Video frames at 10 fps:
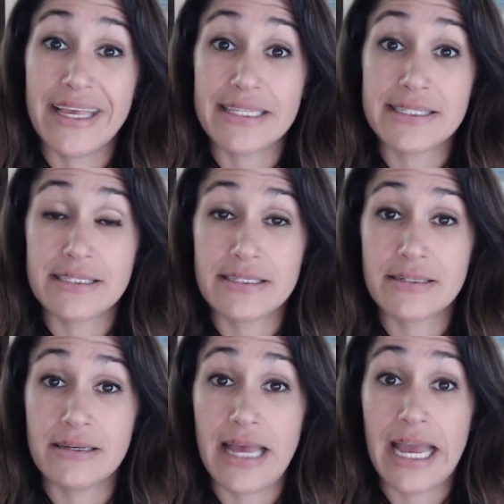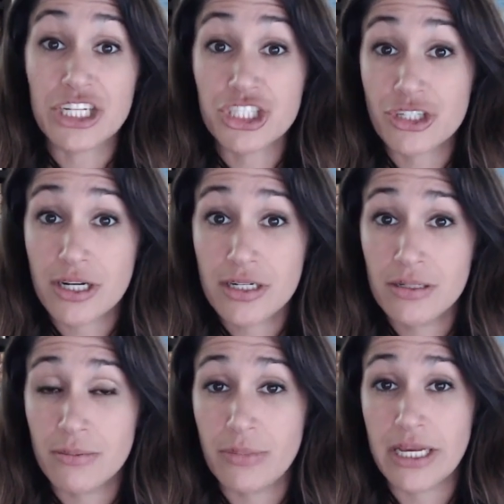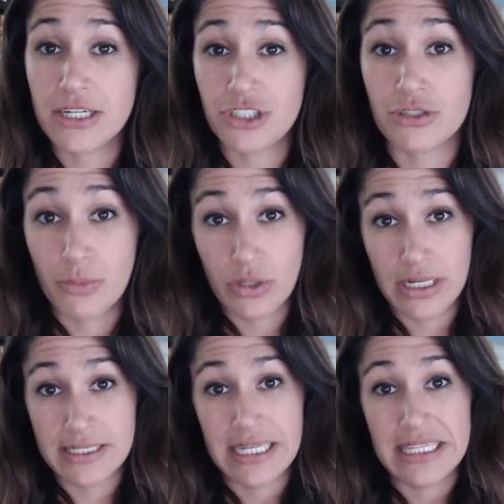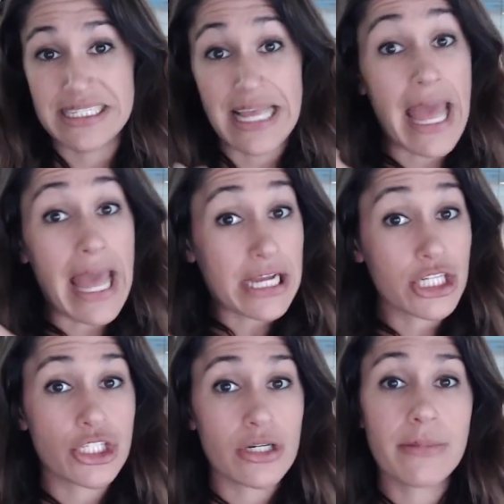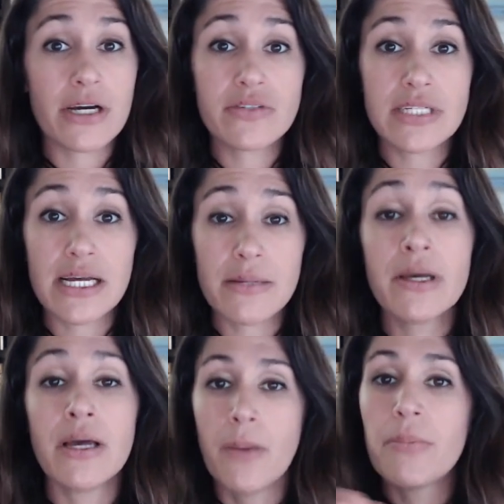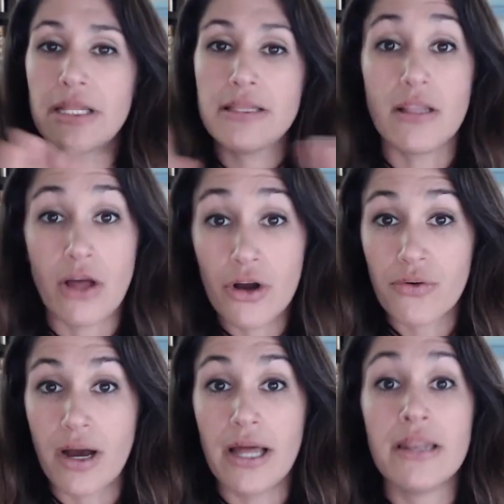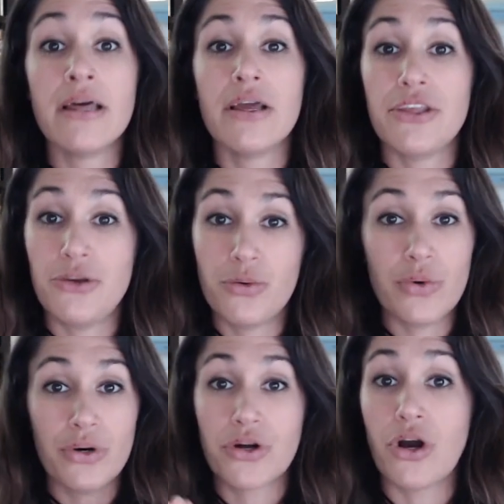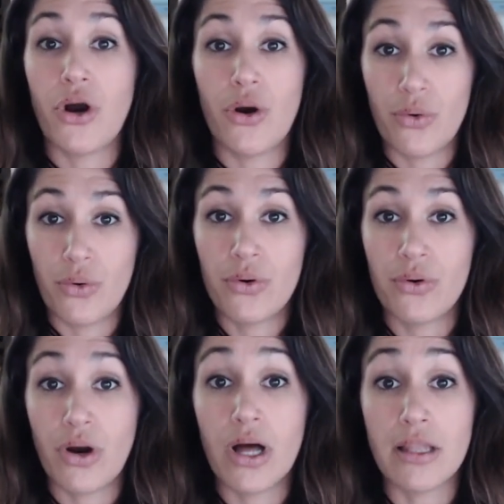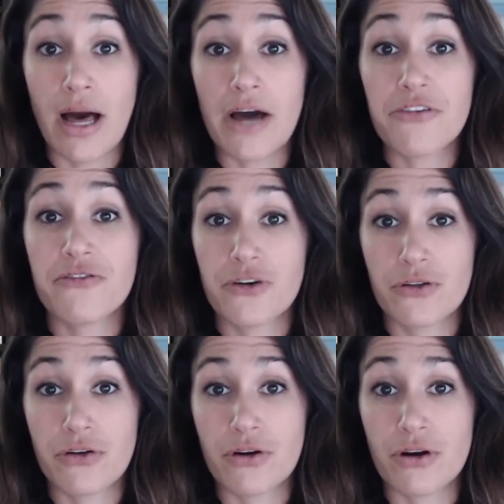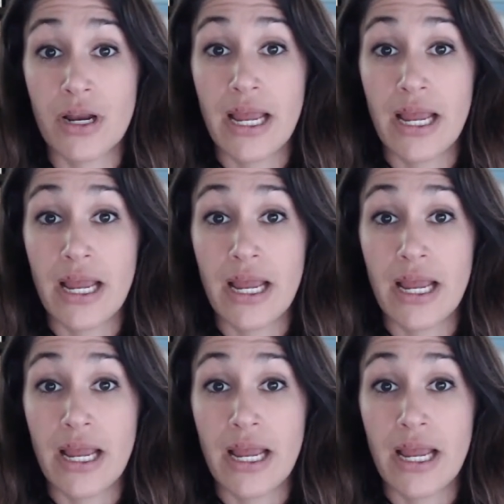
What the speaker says: it's extra because you're putting aside this extra amount of time, but in the long run, you will go a lot further